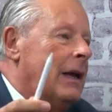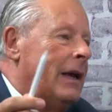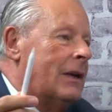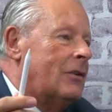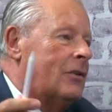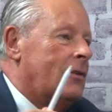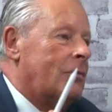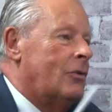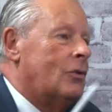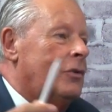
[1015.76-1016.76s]
ex
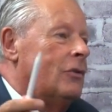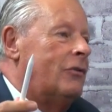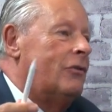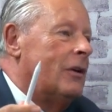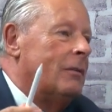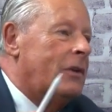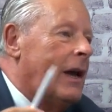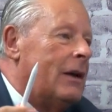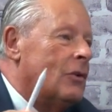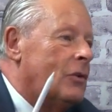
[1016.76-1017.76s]
sort of
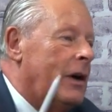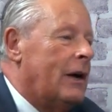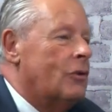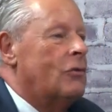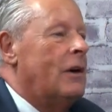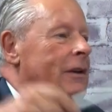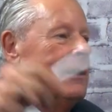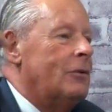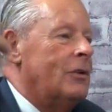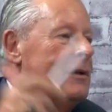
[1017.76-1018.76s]
council house right
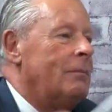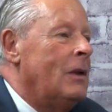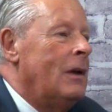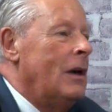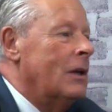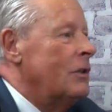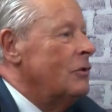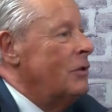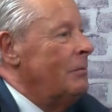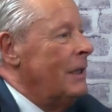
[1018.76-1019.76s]
up to a
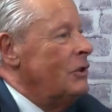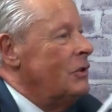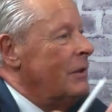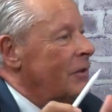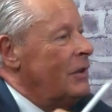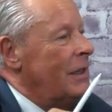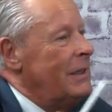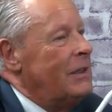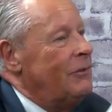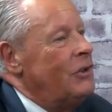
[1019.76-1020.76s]
country mansion. There's
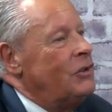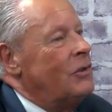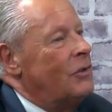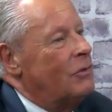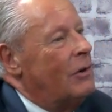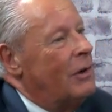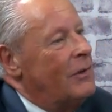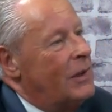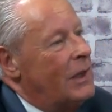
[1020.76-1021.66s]
certainly divisions arising.